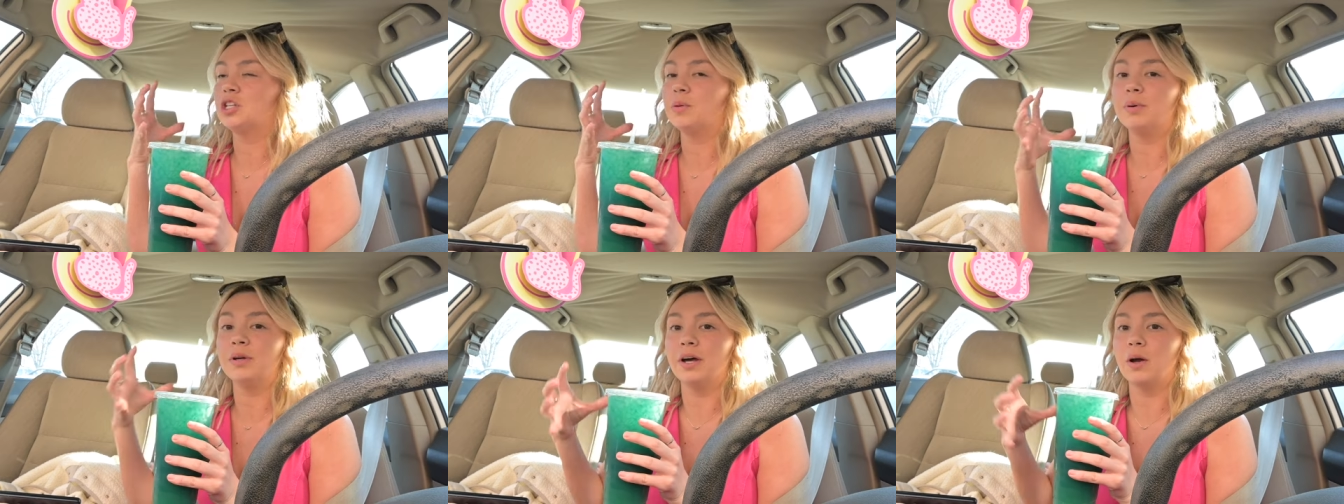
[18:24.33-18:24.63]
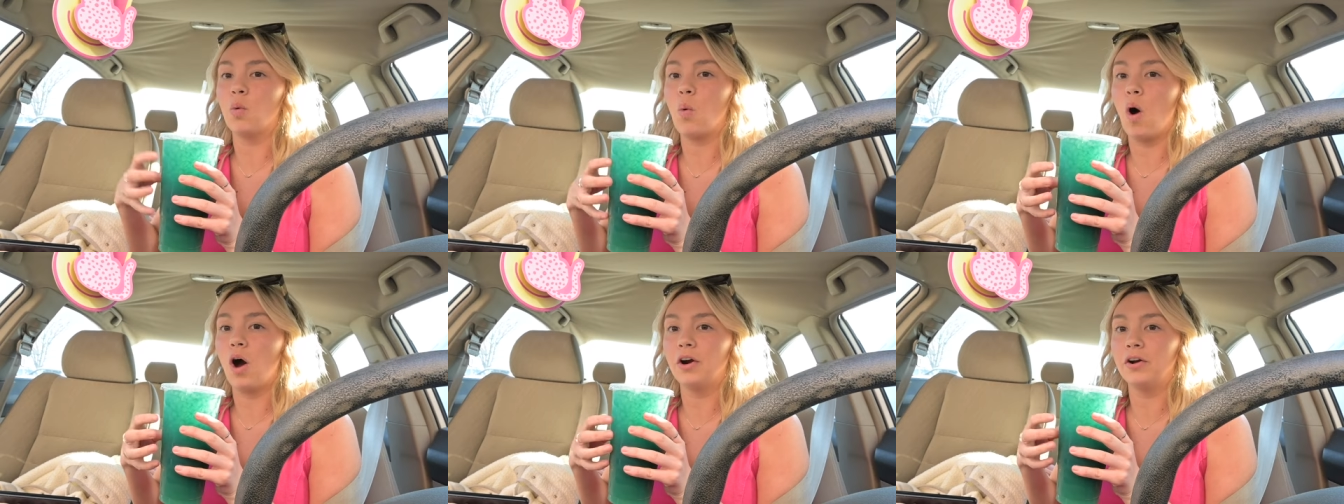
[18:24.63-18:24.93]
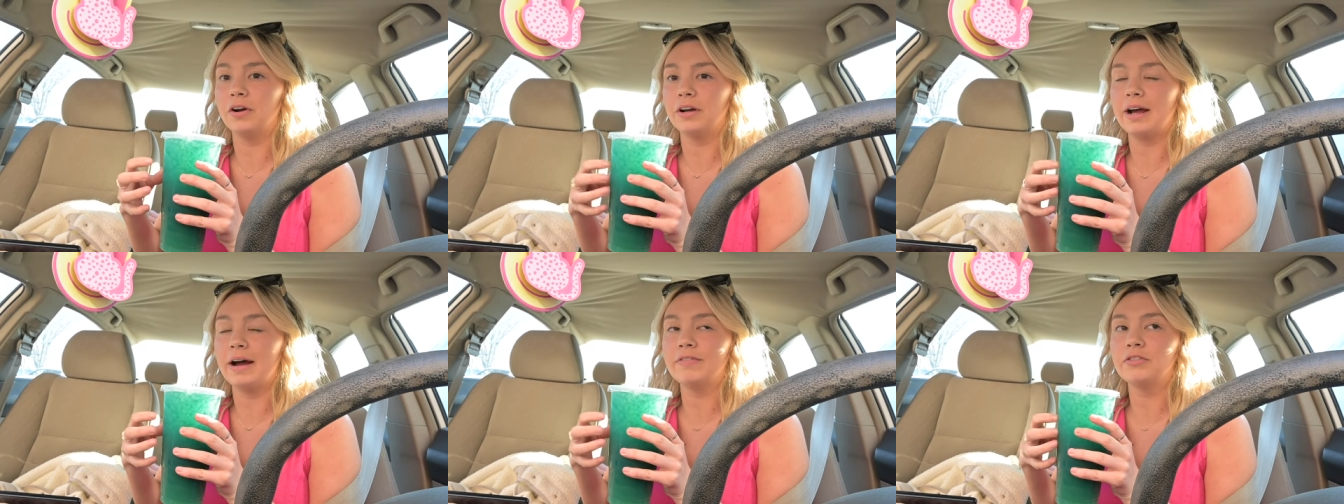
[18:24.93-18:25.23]
to put like
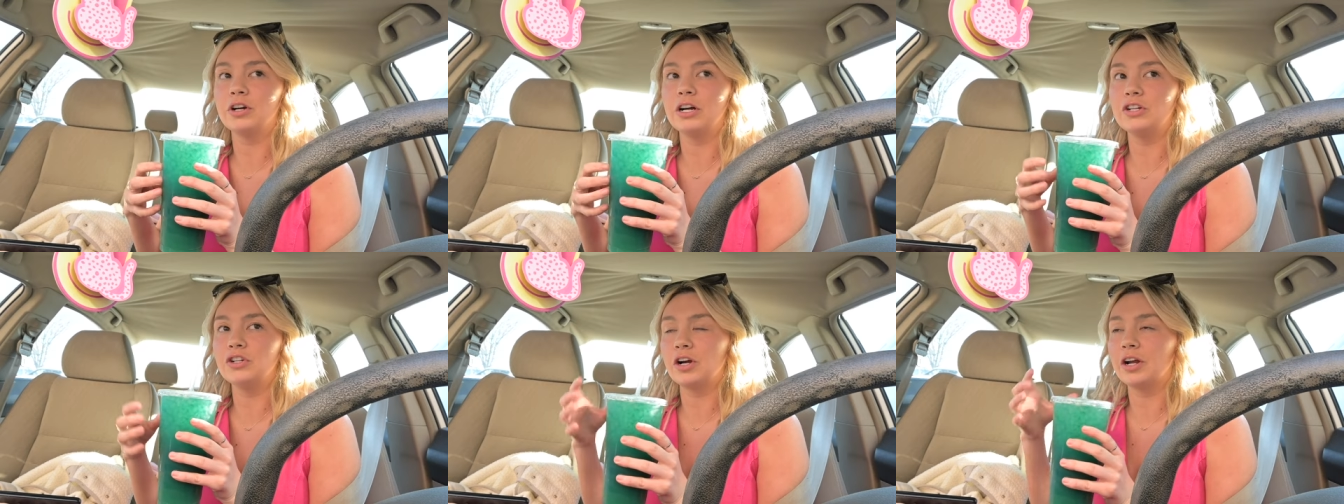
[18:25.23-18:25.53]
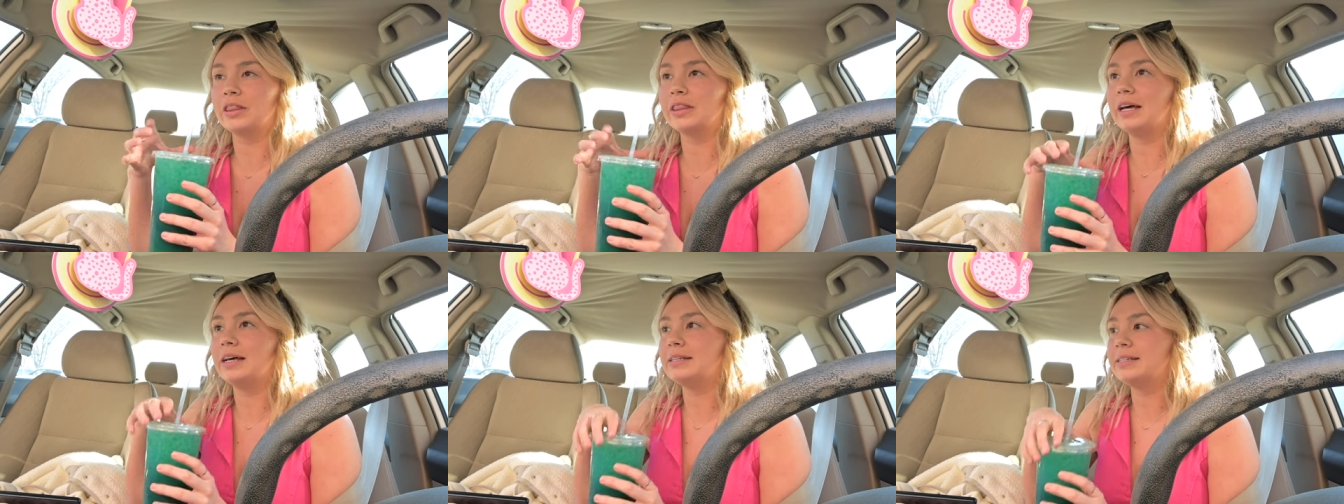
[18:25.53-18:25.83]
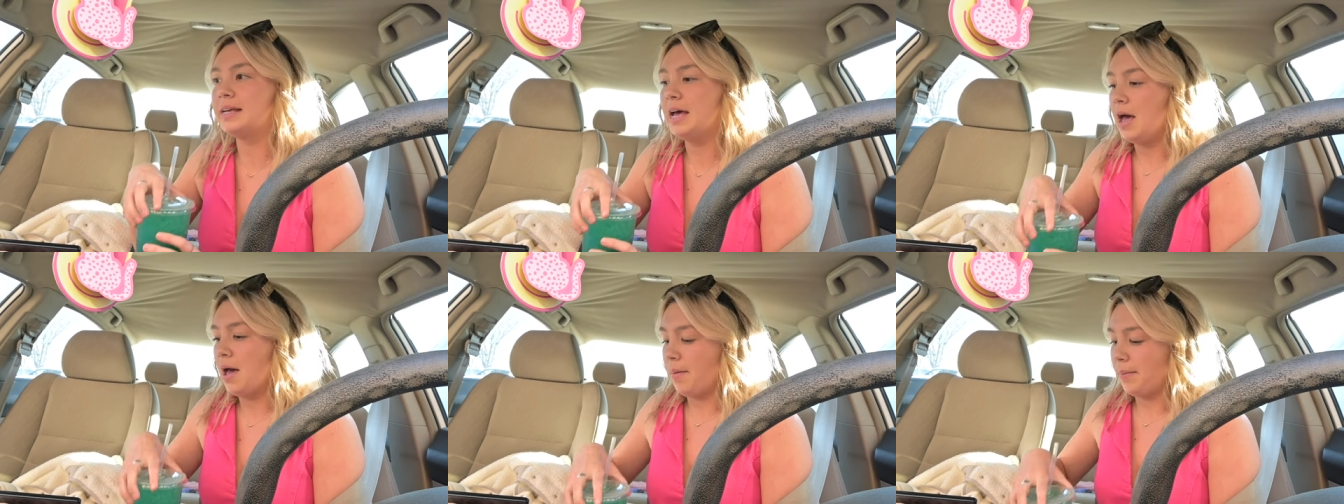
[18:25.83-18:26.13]
water in after I drink this
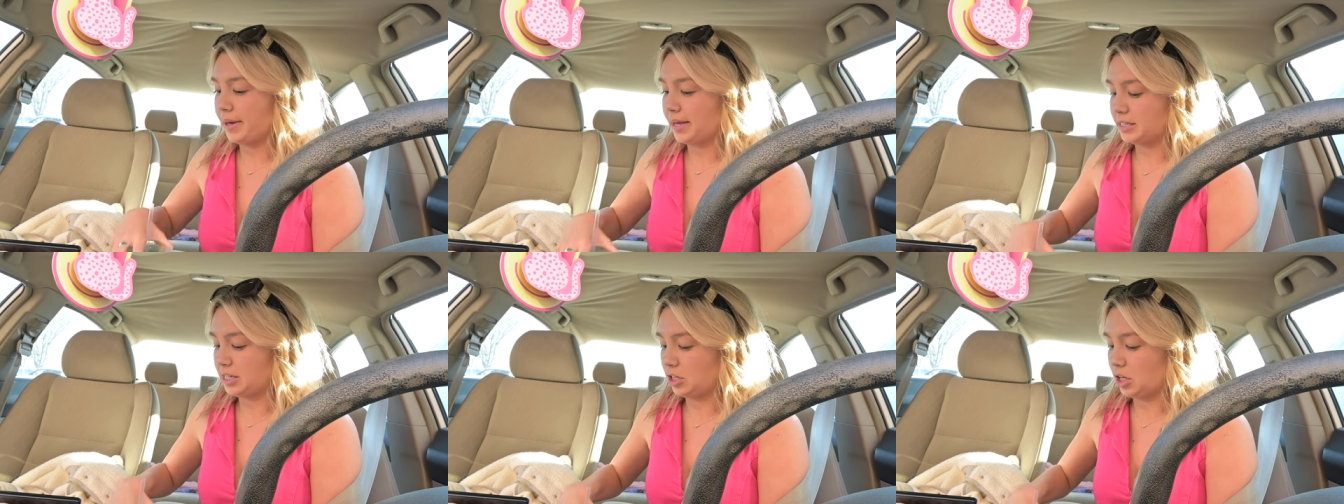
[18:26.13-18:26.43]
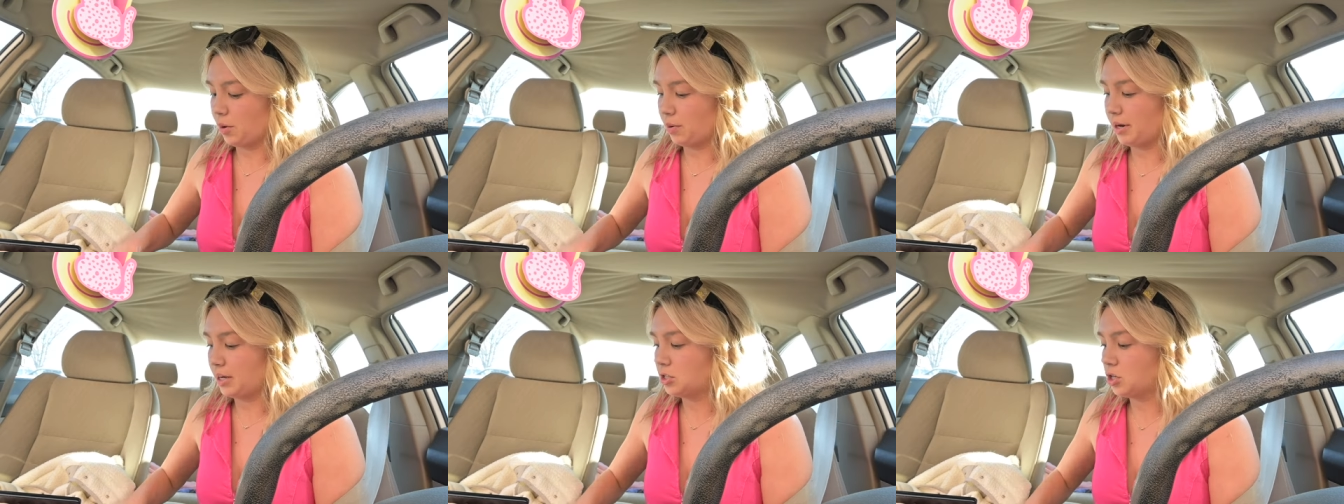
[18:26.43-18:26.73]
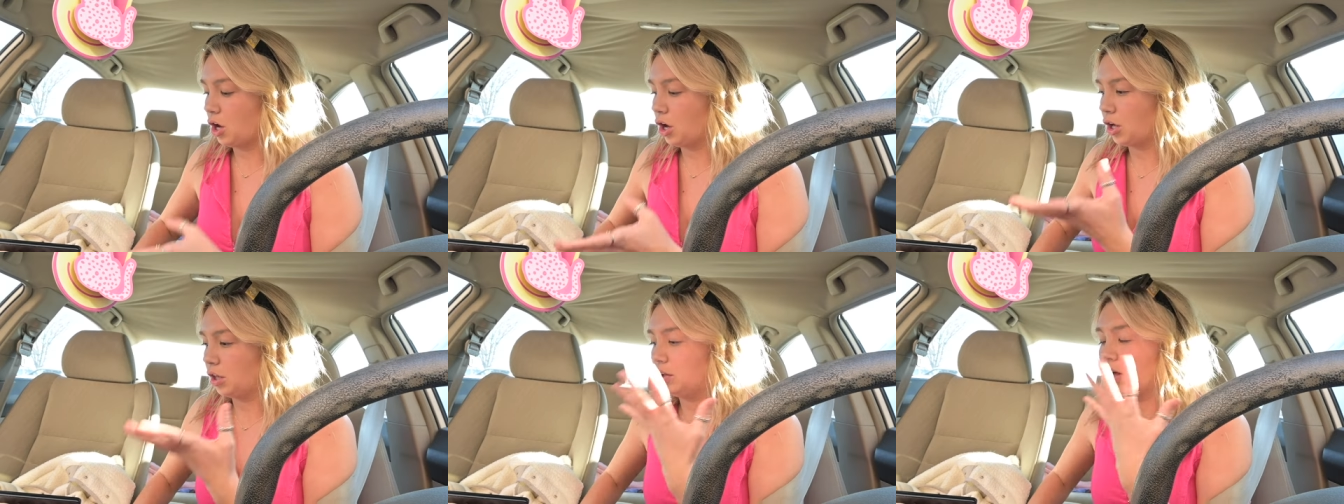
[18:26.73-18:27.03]
because I know when I
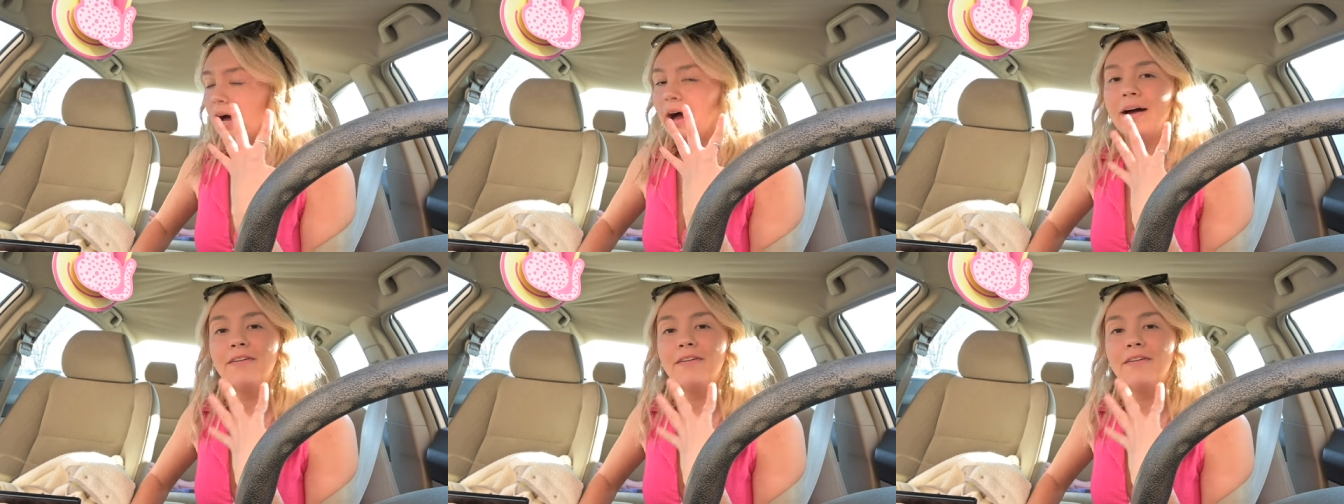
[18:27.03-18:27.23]
talk a lot,